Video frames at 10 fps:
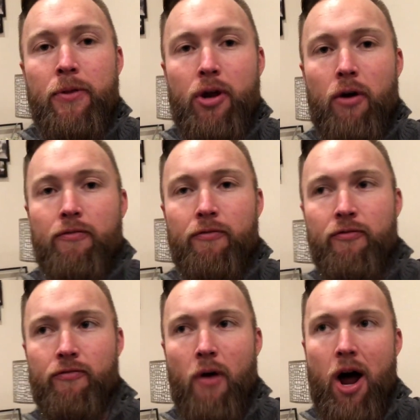you know,
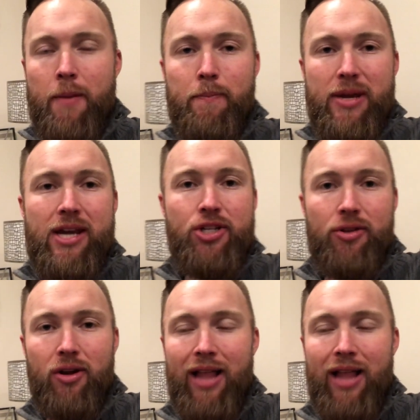on a beach on their